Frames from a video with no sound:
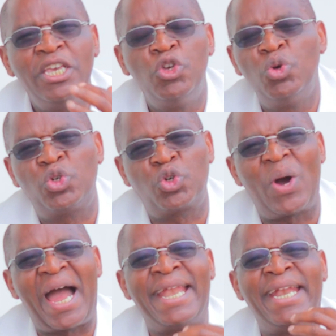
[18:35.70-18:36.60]
you
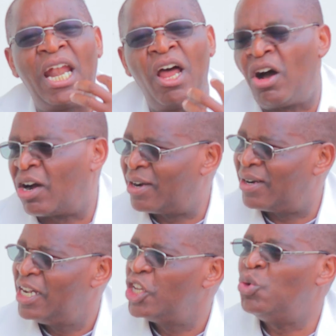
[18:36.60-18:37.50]
to unlock
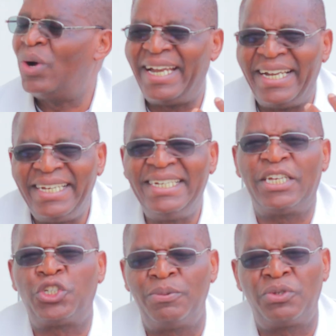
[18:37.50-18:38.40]
your
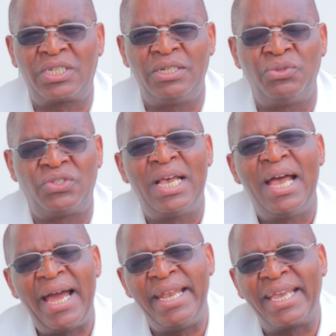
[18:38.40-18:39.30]
leadership skills
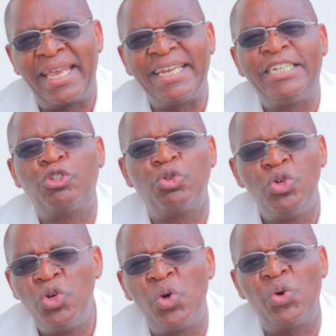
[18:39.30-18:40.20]
and get you to
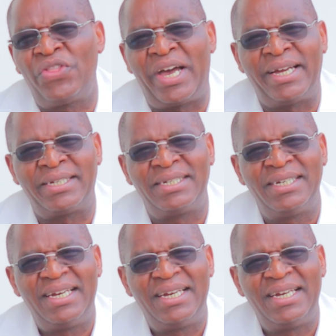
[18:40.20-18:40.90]
know that